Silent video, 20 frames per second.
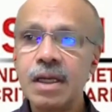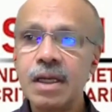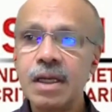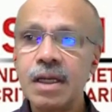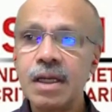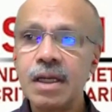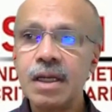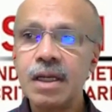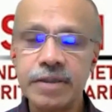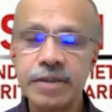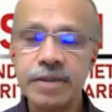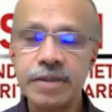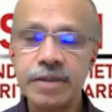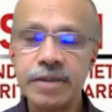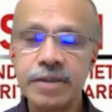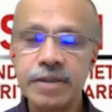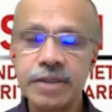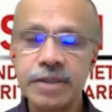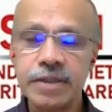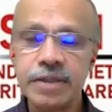
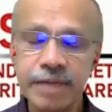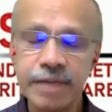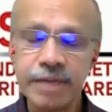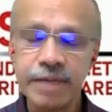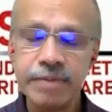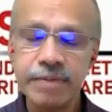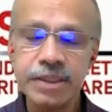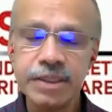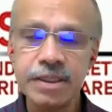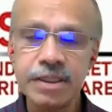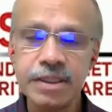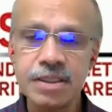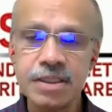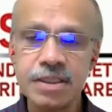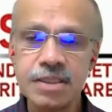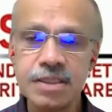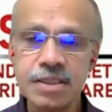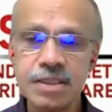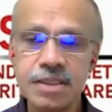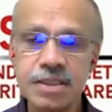aortic diameter as
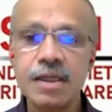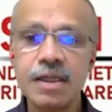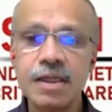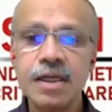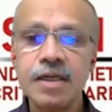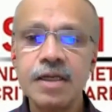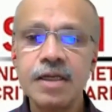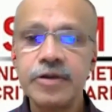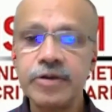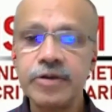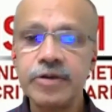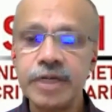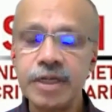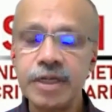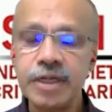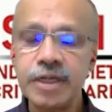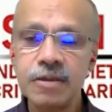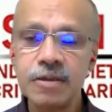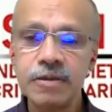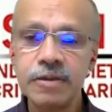well. You need
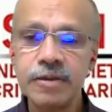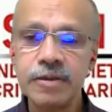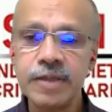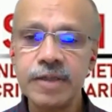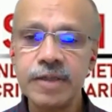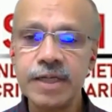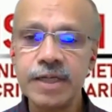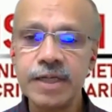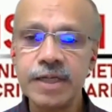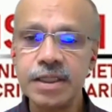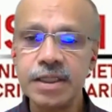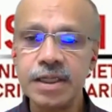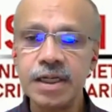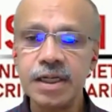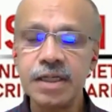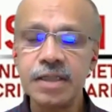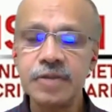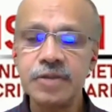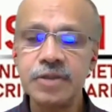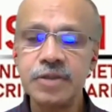not go into that
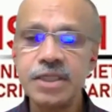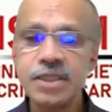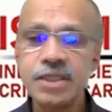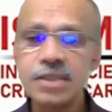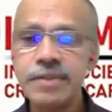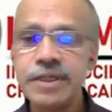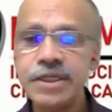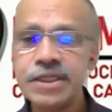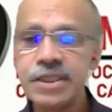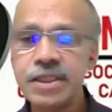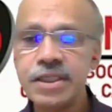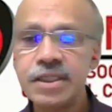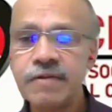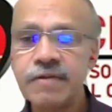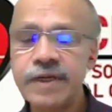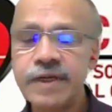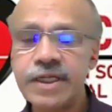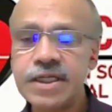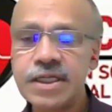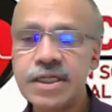detail. You just measure
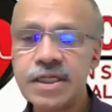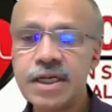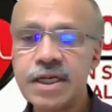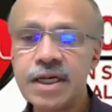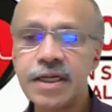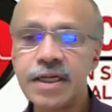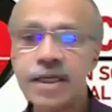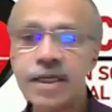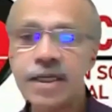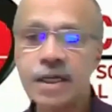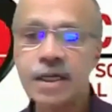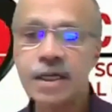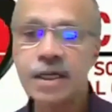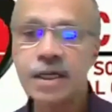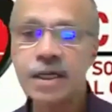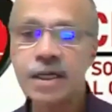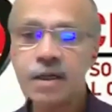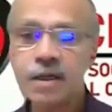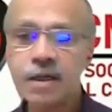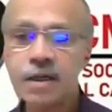the VTI
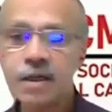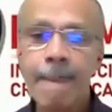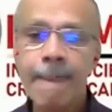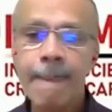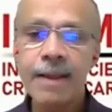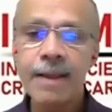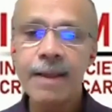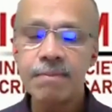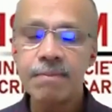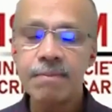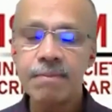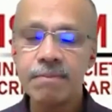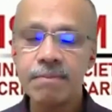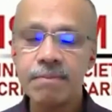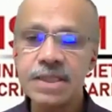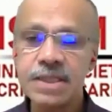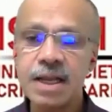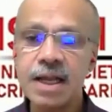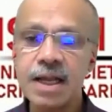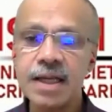alone,
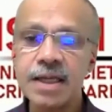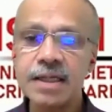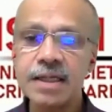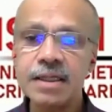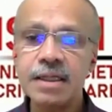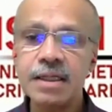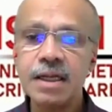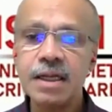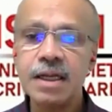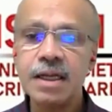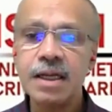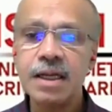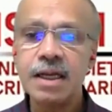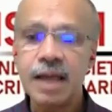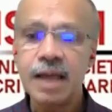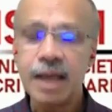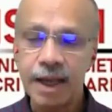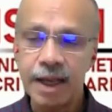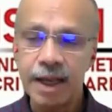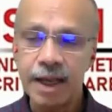baseline,
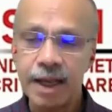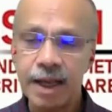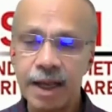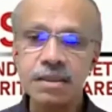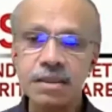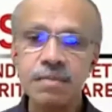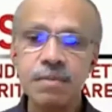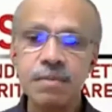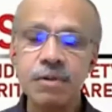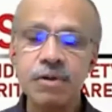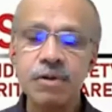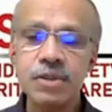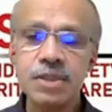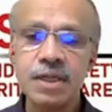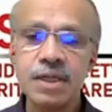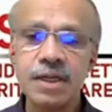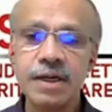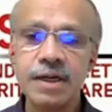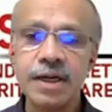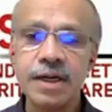and
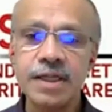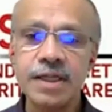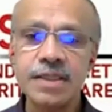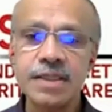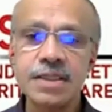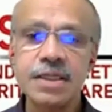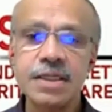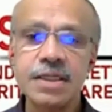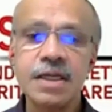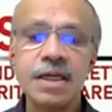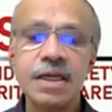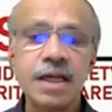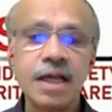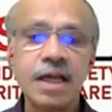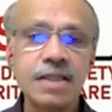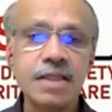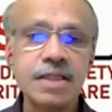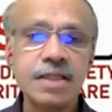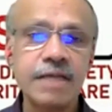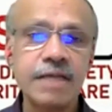post-leg raise,
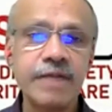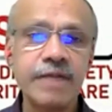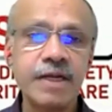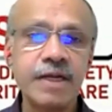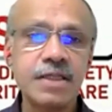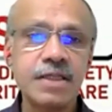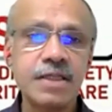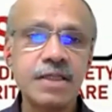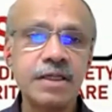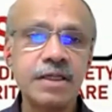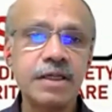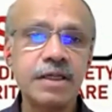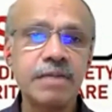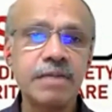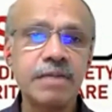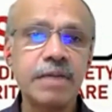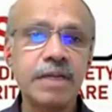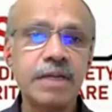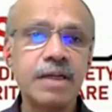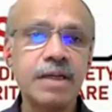and see if there is an
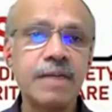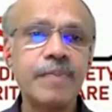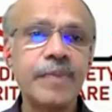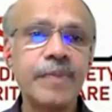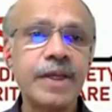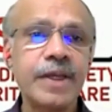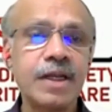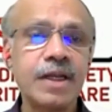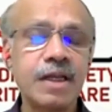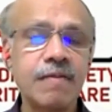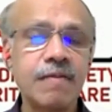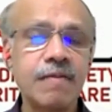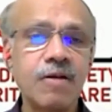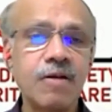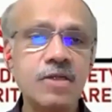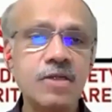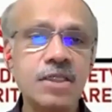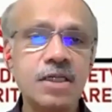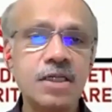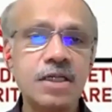increment in the
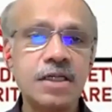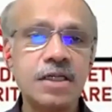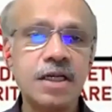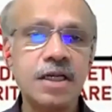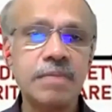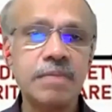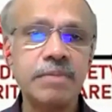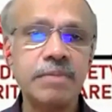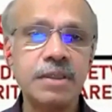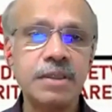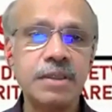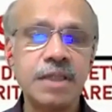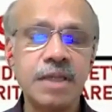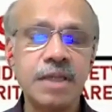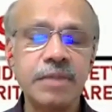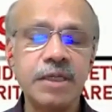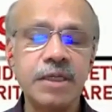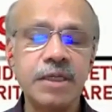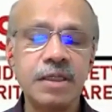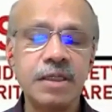velocity
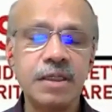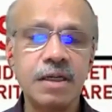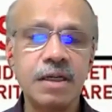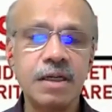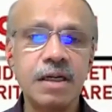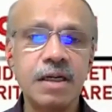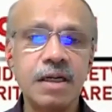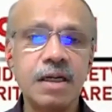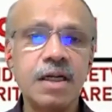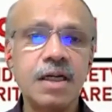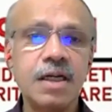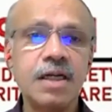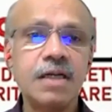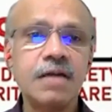time integral,